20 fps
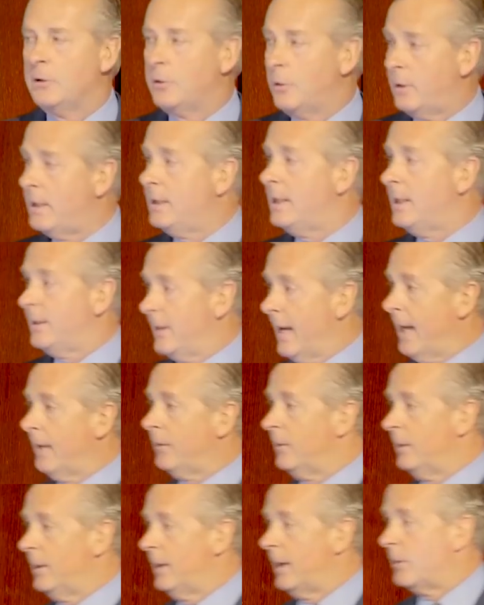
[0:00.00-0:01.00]
So they did
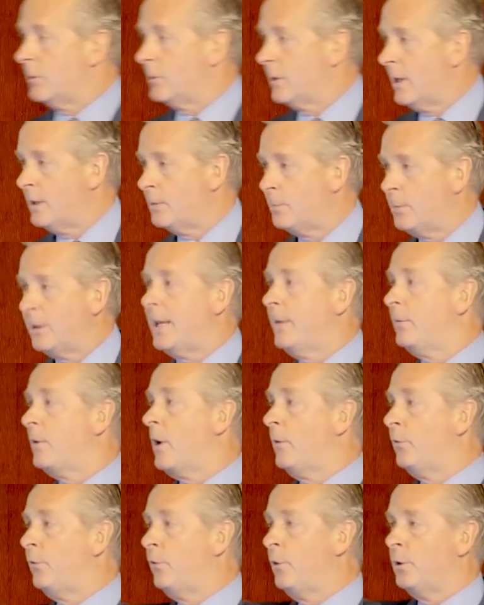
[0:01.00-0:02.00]
that in the United States, but they've
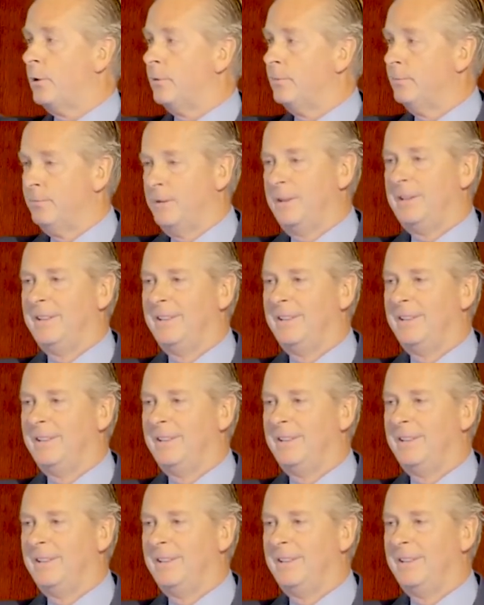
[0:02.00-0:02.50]
gone further.